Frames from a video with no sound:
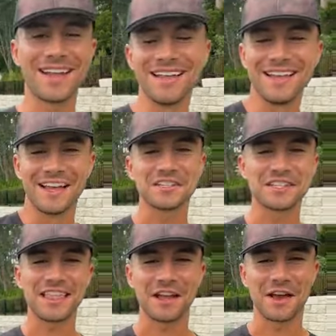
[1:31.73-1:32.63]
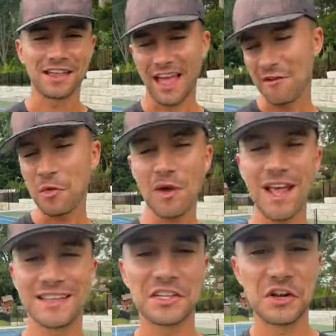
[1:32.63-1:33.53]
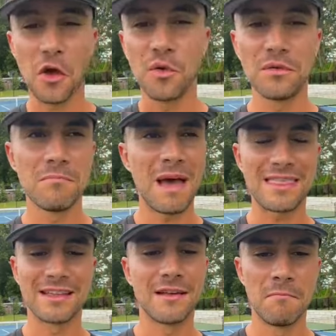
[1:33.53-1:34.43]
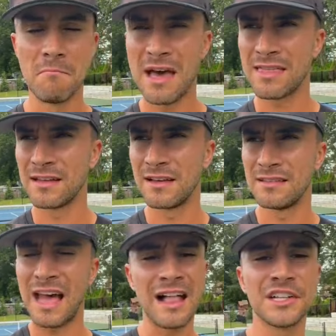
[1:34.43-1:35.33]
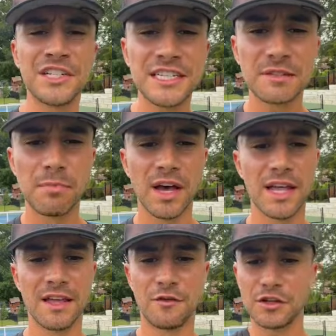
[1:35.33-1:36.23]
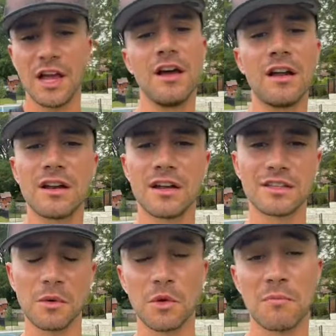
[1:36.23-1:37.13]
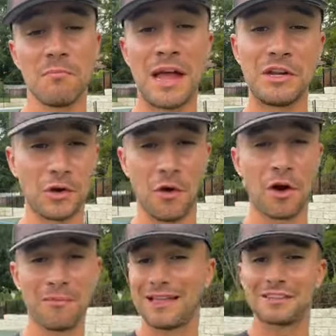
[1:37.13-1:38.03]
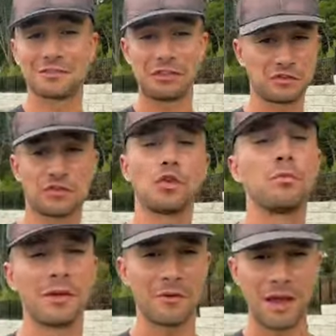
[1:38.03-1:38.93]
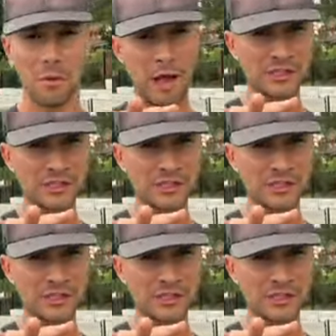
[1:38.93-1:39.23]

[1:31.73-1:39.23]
but here's the thing, right? Everyone has their own method methodologies, but if you're telling someone to bend your arm, that's that's stupid, right?